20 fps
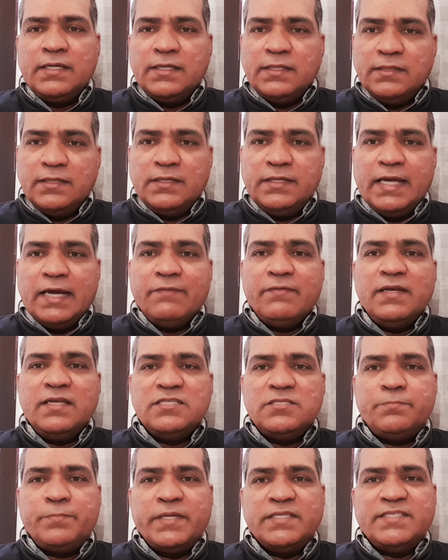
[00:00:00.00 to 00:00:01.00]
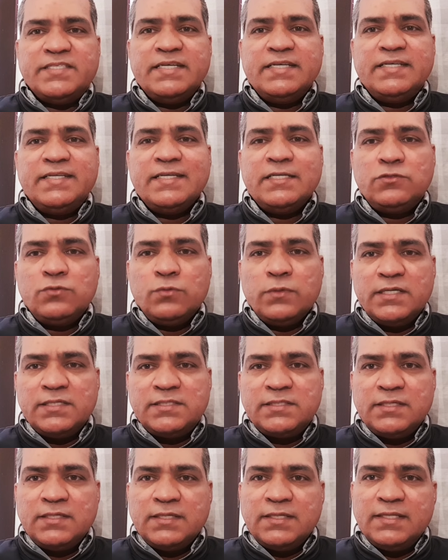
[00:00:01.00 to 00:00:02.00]
The devil is presenting to
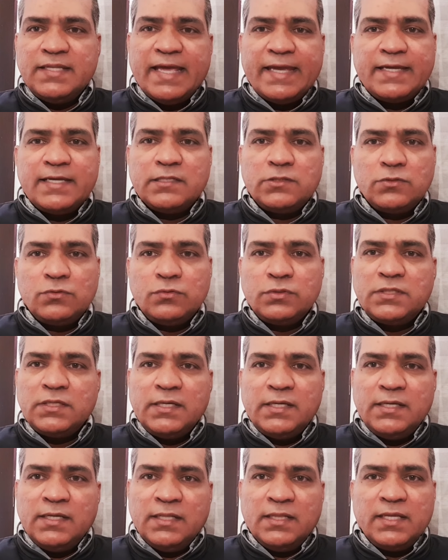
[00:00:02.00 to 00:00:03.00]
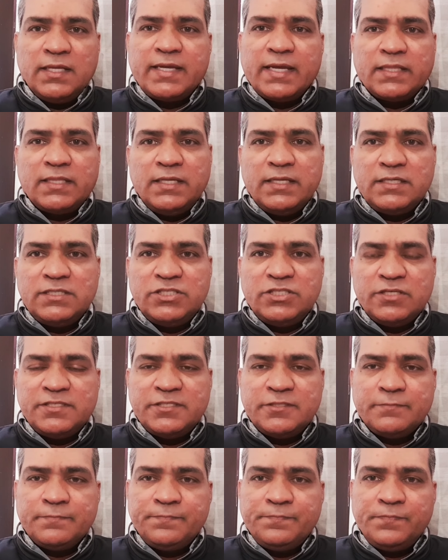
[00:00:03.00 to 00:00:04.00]
us like a truth in the Catholic
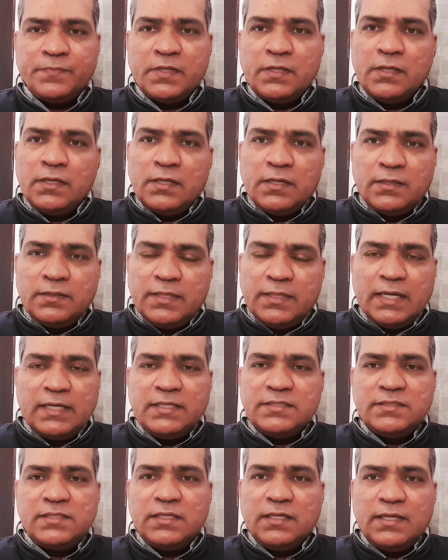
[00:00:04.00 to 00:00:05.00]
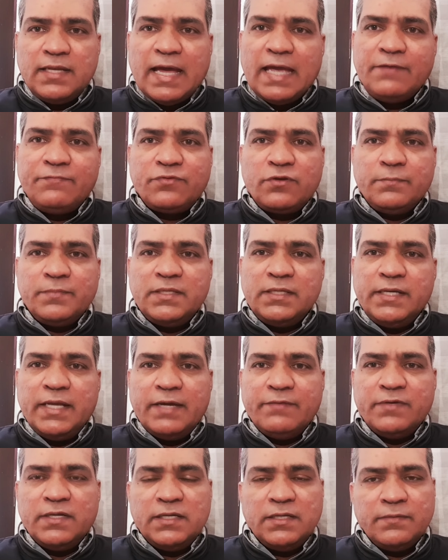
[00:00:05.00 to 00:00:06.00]
Church. That is the lie from the
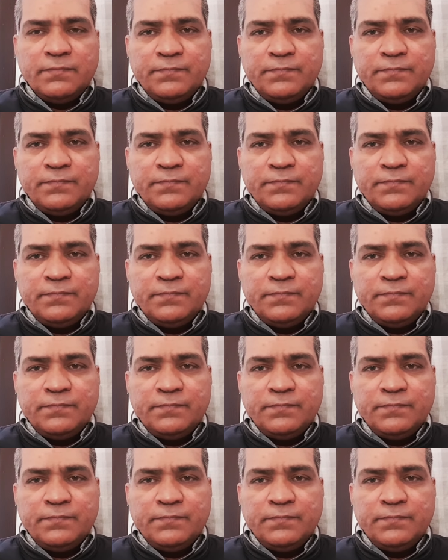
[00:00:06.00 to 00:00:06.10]
devil.